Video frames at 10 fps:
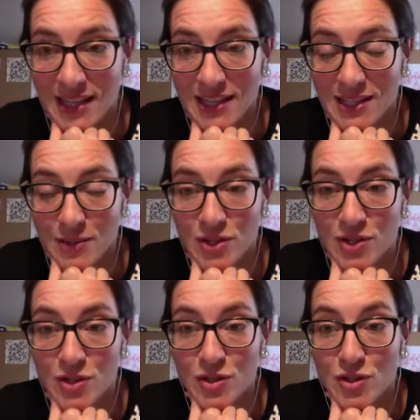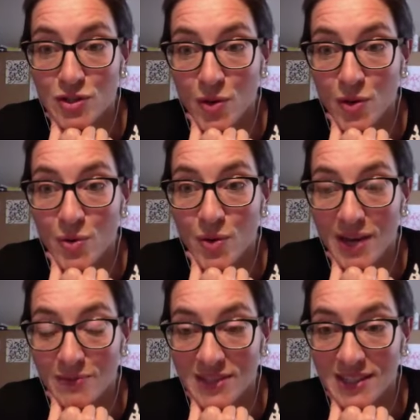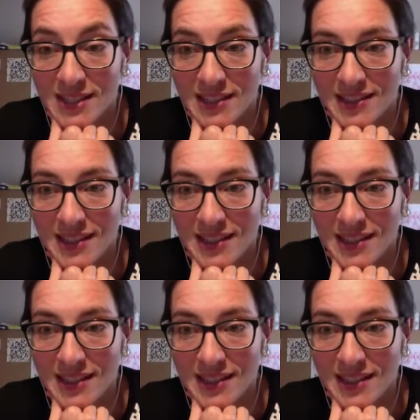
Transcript: This was so empty.